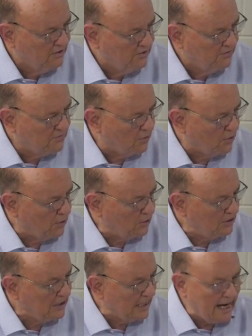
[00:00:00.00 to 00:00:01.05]

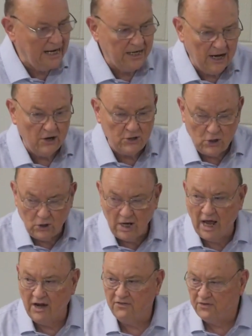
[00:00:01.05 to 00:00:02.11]
for laying down your
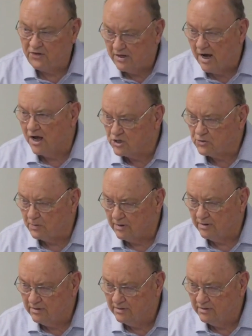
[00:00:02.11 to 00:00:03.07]
life for the gospel.